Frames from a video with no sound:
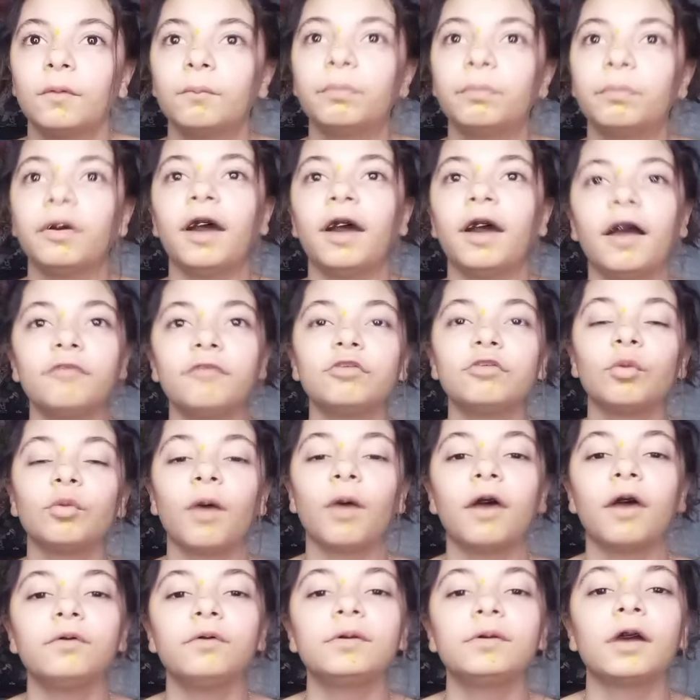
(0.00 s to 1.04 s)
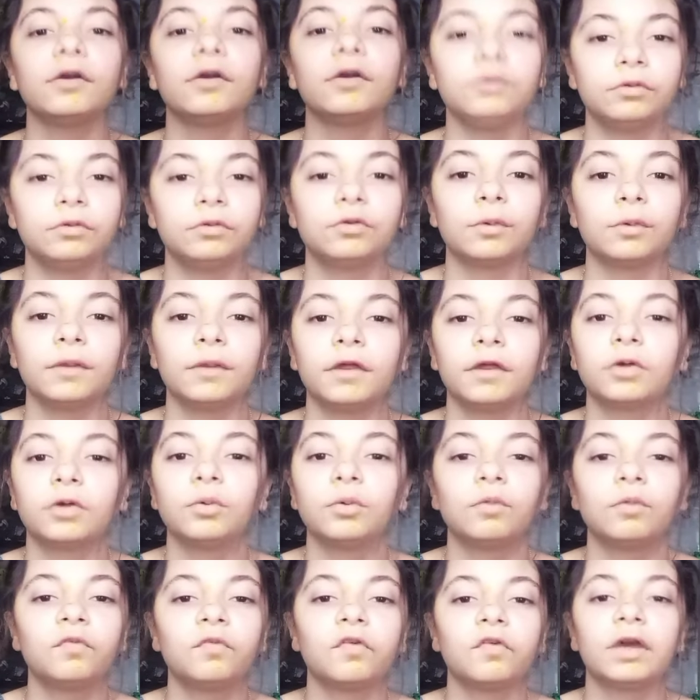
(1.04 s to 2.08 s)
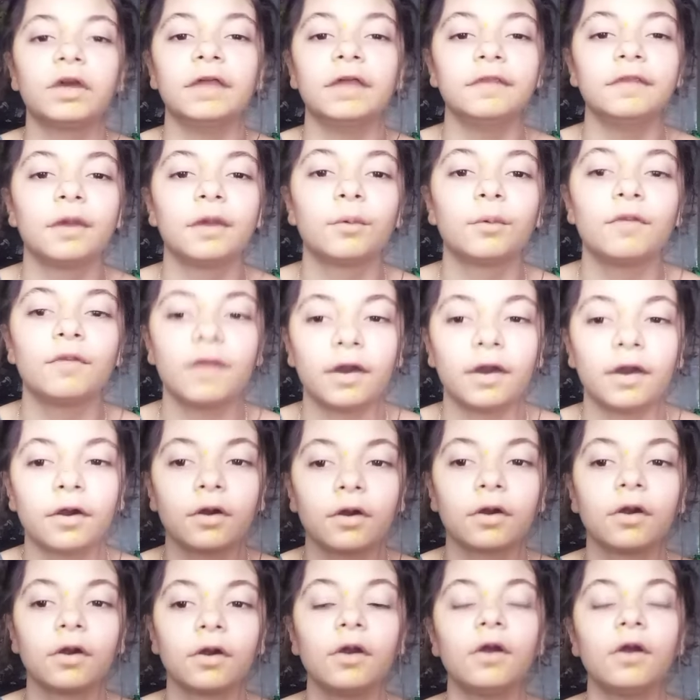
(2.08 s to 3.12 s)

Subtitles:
but after a while you got used to it. You would forget they were there.